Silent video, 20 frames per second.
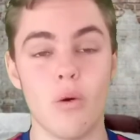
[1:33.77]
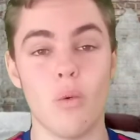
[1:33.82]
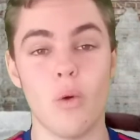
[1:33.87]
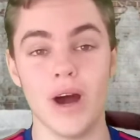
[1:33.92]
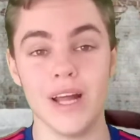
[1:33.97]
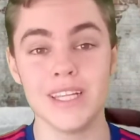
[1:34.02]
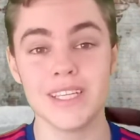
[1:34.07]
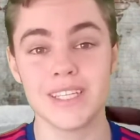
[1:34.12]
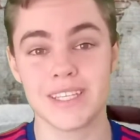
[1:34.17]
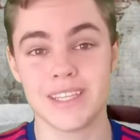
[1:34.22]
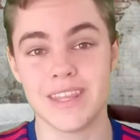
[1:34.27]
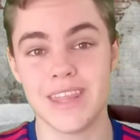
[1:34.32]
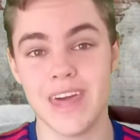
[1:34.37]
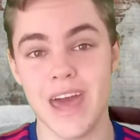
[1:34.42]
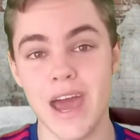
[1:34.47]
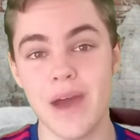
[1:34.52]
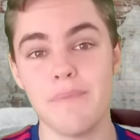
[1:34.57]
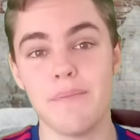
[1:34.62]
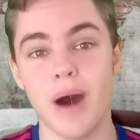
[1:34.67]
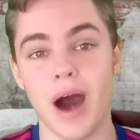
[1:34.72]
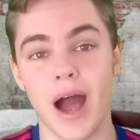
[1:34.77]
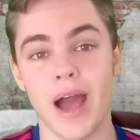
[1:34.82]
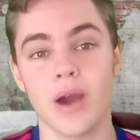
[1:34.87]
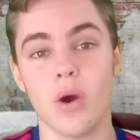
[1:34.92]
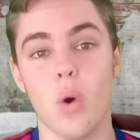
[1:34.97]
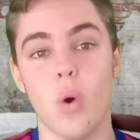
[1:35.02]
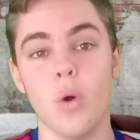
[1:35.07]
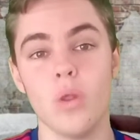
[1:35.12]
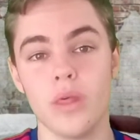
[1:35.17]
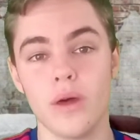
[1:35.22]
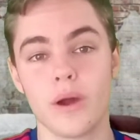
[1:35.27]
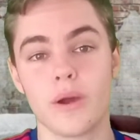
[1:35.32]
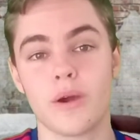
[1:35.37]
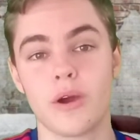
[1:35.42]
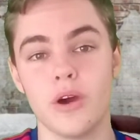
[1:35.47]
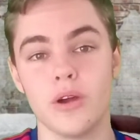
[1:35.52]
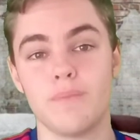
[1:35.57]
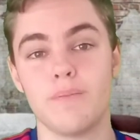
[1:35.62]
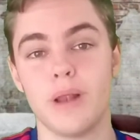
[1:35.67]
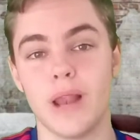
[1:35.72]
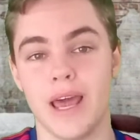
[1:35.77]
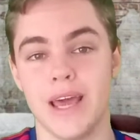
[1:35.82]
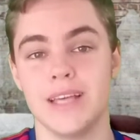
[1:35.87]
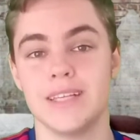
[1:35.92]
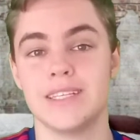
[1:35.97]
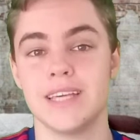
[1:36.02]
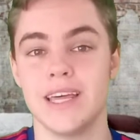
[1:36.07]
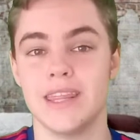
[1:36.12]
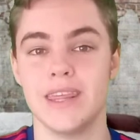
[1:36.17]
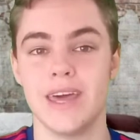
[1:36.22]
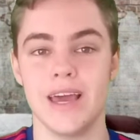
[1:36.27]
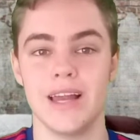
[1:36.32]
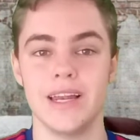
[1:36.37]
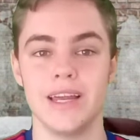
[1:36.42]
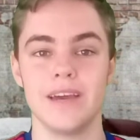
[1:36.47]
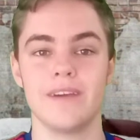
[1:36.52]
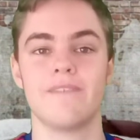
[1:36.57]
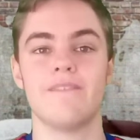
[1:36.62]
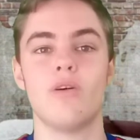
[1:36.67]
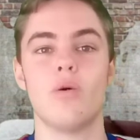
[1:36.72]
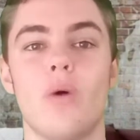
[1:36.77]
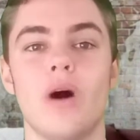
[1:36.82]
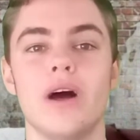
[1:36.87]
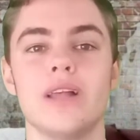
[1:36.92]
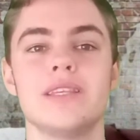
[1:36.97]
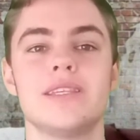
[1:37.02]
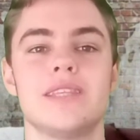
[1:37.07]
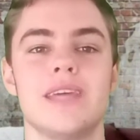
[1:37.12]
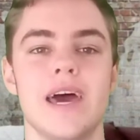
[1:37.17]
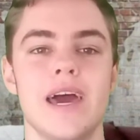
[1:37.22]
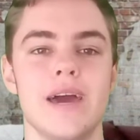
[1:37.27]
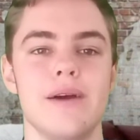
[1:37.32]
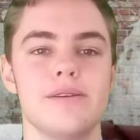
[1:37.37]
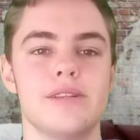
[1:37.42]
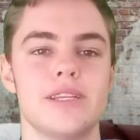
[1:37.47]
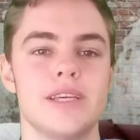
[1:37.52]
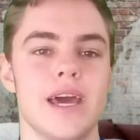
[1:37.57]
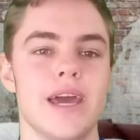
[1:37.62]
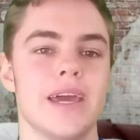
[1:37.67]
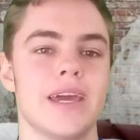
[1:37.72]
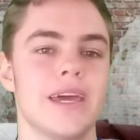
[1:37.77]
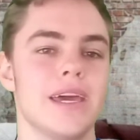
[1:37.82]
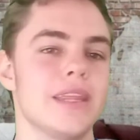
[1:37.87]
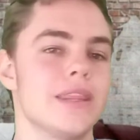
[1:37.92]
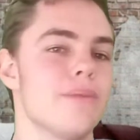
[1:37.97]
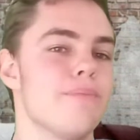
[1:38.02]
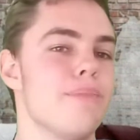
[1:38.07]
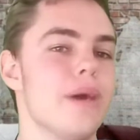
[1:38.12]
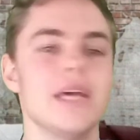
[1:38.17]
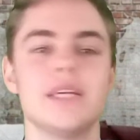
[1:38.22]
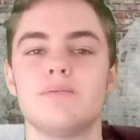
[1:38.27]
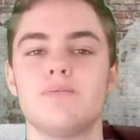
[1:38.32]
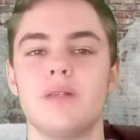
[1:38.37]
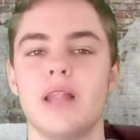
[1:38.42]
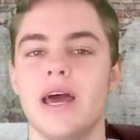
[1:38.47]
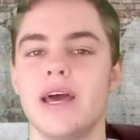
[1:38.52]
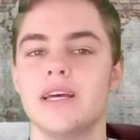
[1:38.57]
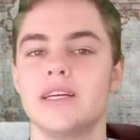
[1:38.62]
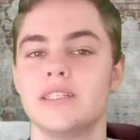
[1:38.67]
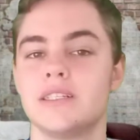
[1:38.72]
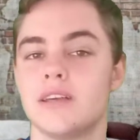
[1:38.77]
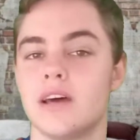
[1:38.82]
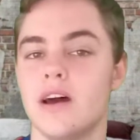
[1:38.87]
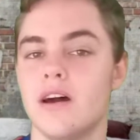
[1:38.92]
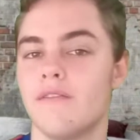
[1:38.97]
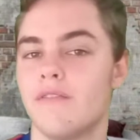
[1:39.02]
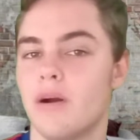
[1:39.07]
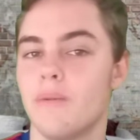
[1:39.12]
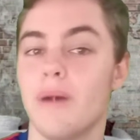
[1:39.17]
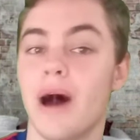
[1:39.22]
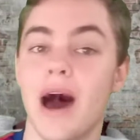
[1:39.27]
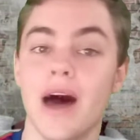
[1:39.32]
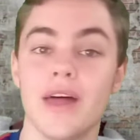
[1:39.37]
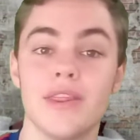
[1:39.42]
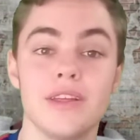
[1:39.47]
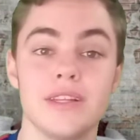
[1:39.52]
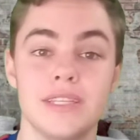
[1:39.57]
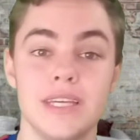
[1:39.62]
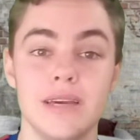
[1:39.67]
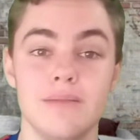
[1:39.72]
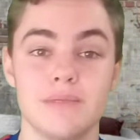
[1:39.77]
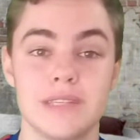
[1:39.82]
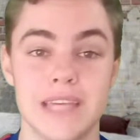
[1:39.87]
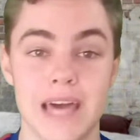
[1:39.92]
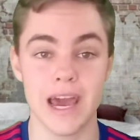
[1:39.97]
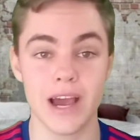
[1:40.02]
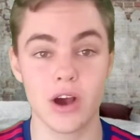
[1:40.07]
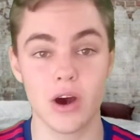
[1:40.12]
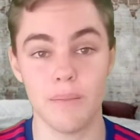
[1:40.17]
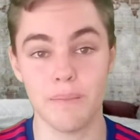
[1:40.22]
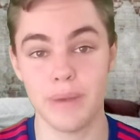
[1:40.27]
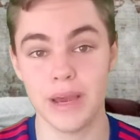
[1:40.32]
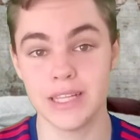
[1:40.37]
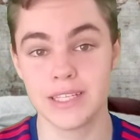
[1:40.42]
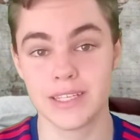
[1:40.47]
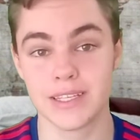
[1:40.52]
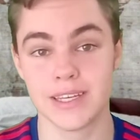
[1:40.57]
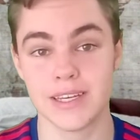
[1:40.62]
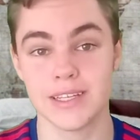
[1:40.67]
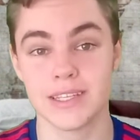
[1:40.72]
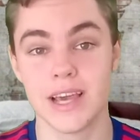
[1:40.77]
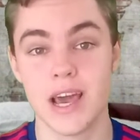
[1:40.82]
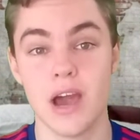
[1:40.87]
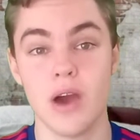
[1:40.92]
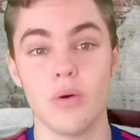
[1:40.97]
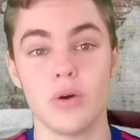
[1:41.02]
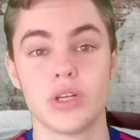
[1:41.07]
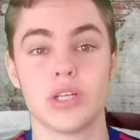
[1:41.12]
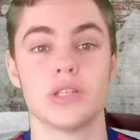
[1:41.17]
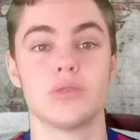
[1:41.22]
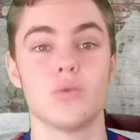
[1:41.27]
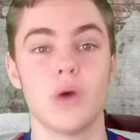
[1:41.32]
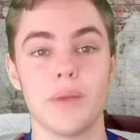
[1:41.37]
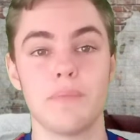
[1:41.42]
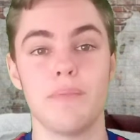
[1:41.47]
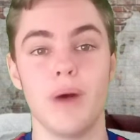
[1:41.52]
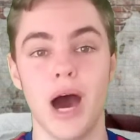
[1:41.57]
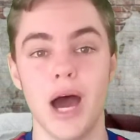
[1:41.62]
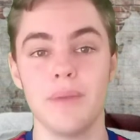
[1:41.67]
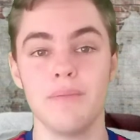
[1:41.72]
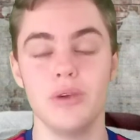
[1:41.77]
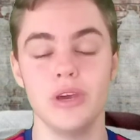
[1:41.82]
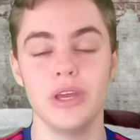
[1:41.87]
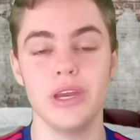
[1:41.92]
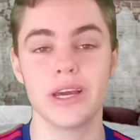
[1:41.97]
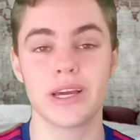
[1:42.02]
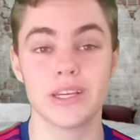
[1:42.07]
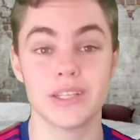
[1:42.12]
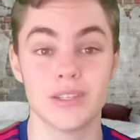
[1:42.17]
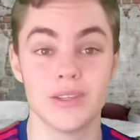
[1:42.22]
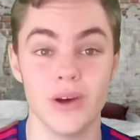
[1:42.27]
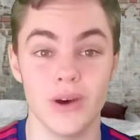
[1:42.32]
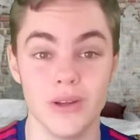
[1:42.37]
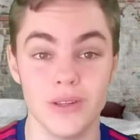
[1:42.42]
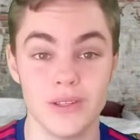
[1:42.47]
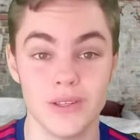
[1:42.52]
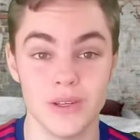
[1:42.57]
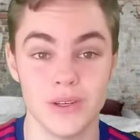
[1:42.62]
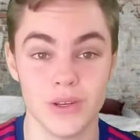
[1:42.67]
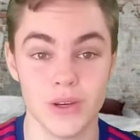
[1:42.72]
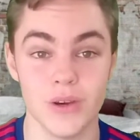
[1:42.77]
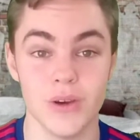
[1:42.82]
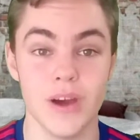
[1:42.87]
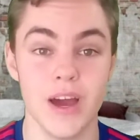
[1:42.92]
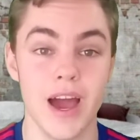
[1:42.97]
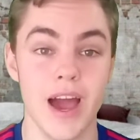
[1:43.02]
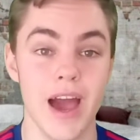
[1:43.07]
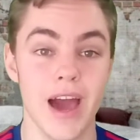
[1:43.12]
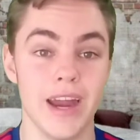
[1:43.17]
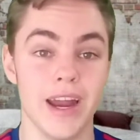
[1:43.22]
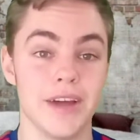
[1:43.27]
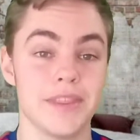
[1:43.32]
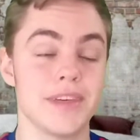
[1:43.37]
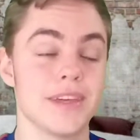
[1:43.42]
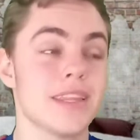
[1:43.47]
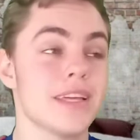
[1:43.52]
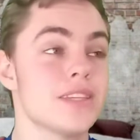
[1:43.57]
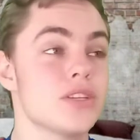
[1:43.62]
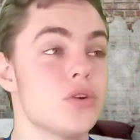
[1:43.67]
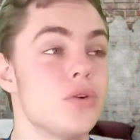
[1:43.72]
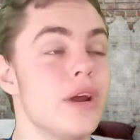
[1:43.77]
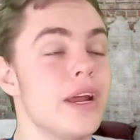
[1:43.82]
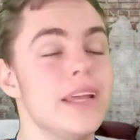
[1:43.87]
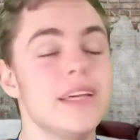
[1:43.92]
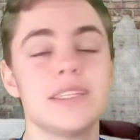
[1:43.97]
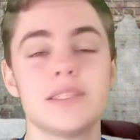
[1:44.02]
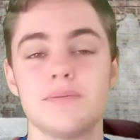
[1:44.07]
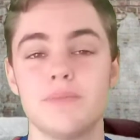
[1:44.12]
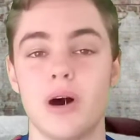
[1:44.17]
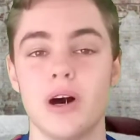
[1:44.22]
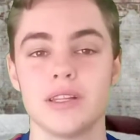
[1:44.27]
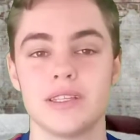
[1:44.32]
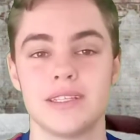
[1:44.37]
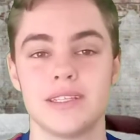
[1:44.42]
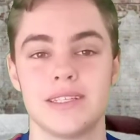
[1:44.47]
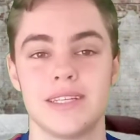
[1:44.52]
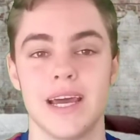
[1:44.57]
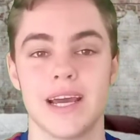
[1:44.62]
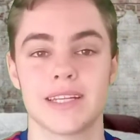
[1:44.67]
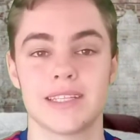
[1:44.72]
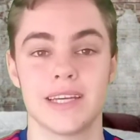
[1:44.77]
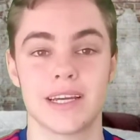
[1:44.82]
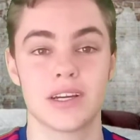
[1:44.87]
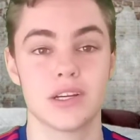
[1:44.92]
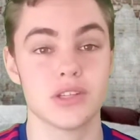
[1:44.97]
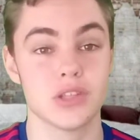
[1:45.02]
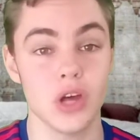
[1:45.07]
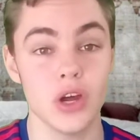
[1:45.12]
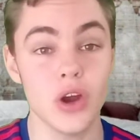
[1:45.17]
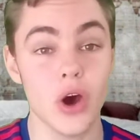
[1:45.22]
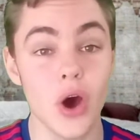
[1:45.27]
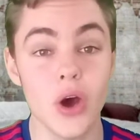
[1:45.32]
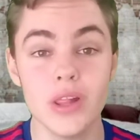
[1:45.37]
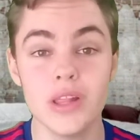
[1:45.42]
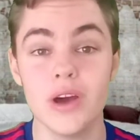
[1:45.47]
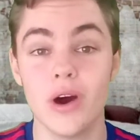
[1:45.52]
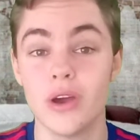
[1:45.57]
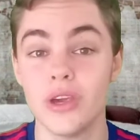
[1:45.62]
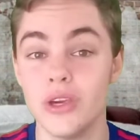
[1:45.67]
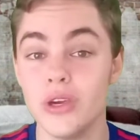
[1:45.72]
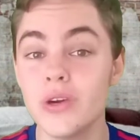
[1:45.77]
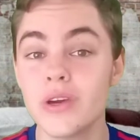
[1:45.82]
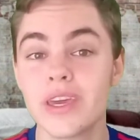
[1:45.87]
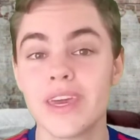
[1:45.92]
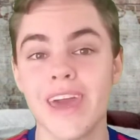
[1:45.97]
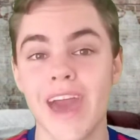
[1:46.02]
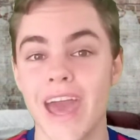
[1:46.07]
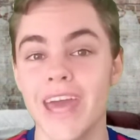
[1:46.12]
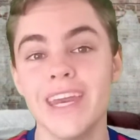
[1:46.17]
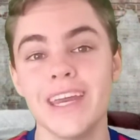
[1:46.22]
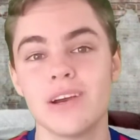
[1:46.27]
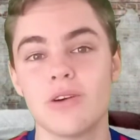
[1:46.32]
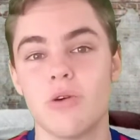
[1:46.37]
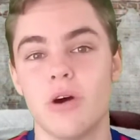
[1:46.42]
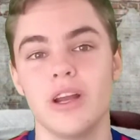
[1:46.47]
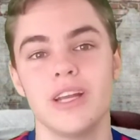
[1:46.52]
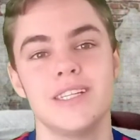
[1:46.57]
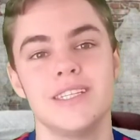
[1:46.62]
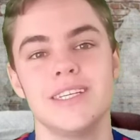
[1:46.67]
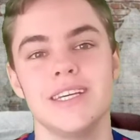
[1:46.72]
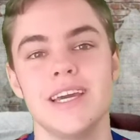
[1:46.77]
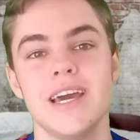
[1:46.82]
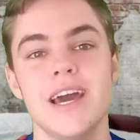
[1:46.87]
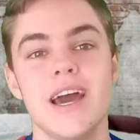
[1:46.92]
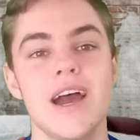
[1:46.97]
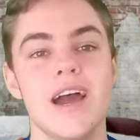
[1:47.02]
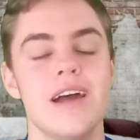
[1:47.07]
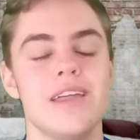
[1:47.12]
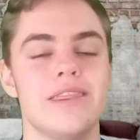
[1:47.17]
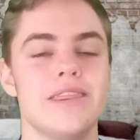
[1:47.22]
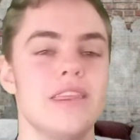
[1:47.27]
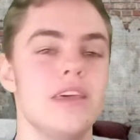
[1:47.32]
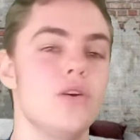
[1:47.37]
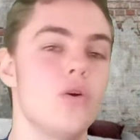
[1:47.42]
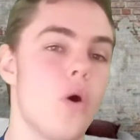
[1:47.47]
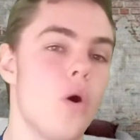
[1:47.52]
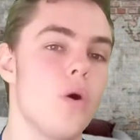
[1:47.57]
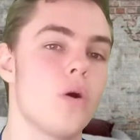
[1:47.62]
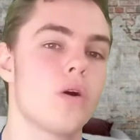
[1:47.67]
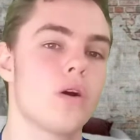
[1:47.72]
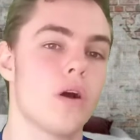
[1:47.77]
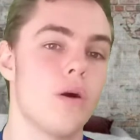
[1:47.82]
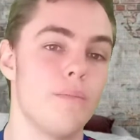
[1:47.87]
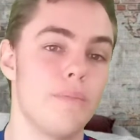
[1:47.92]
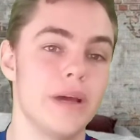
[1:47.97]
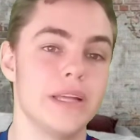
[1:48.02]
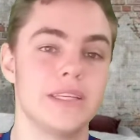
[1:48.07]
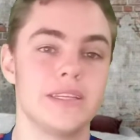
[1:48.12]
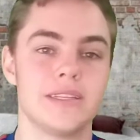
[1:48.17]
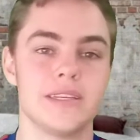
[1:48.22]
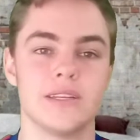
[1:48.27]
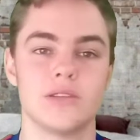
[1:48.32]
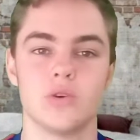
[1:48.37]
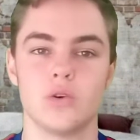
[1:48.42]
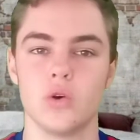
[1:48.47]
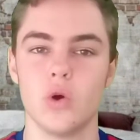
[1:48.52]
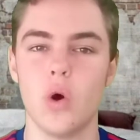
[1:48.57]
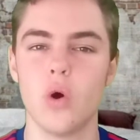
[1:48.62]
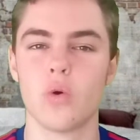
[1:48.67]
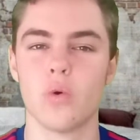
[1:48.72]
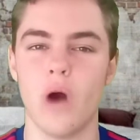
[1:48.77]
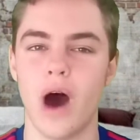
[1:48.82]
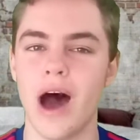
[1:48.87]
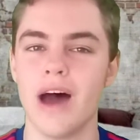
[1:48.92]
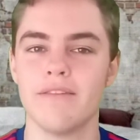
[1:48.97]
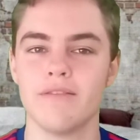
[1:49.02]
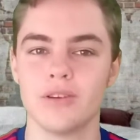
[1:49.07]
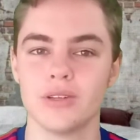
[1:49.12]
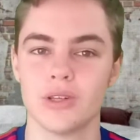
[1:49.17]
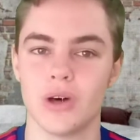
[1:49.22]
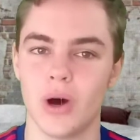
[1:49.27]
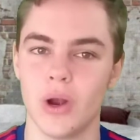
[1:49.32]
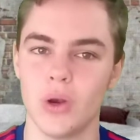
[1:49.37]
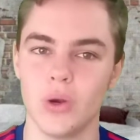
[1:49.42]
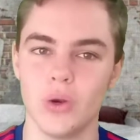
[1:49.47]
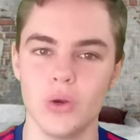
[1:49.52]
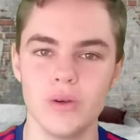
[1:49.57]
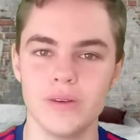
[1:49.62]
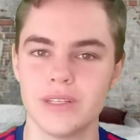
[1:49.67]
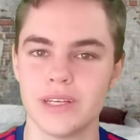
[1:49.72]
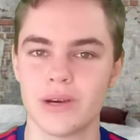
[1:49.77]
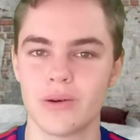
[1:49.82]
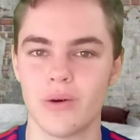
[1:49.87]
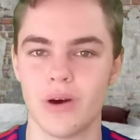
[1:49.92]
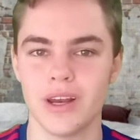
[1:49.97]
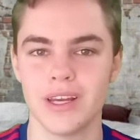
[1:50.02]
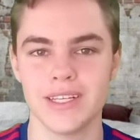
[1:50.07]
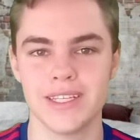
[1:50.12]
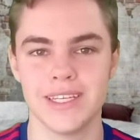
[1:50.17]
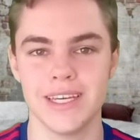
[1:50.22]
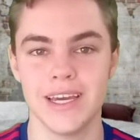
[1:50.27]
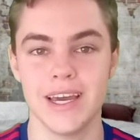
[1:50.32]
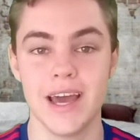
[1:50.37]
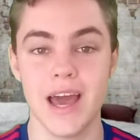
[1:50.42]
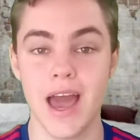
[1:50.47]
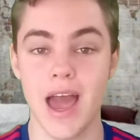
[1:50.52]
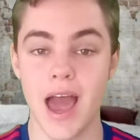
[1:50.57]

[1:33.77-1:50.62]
once, they're buying all the good players in their league. For once, they're taking the best players from other teams, their competitors, which is what Bayern Munich is known to do. And I think that's a really smart tactic, because not only are you gaining quality, your competitors or your rivals are losing quality.